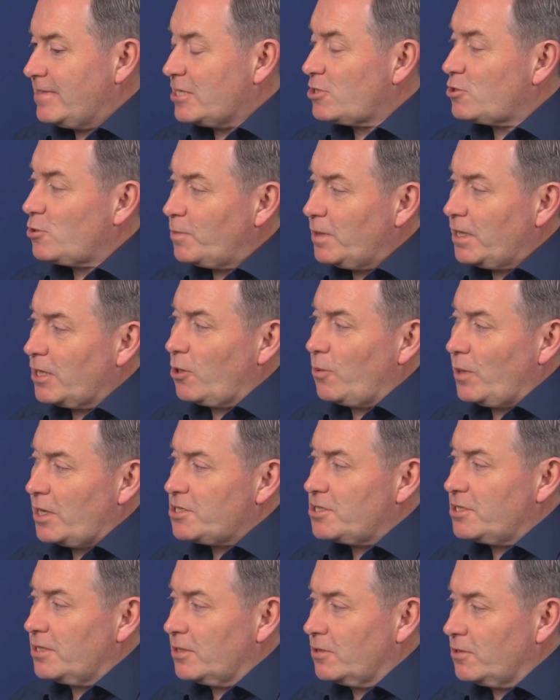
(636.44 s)
This will be a
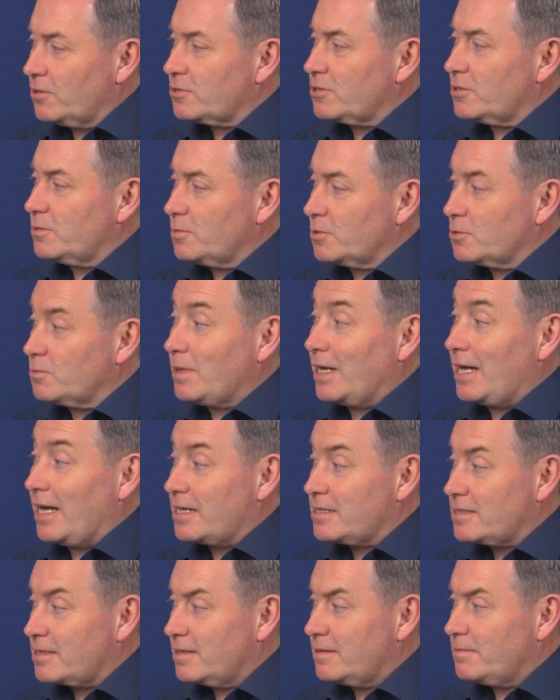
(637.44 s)
question customers may
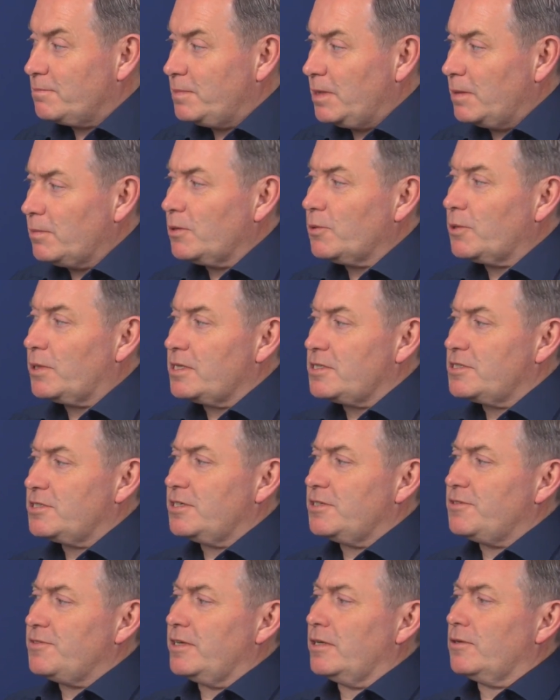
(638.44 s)
ask. People who are
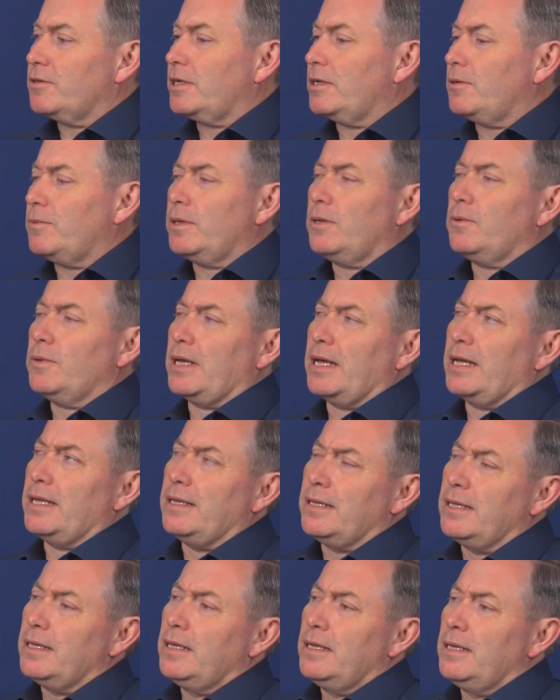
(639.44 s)
considering looking at, well,
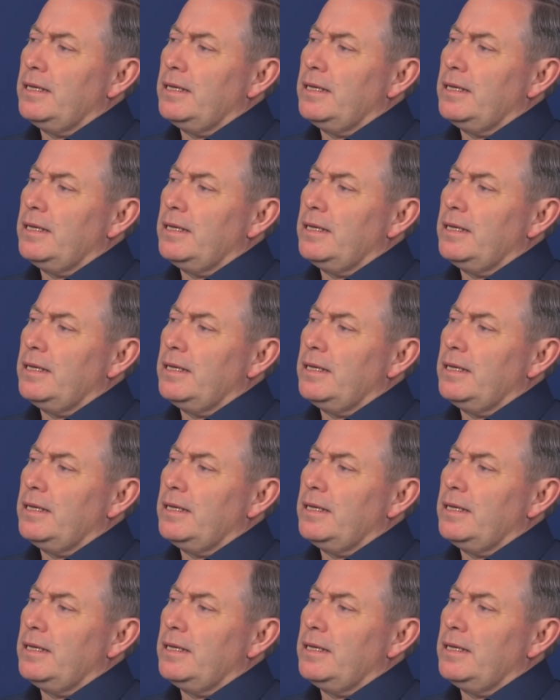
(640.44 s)
okay,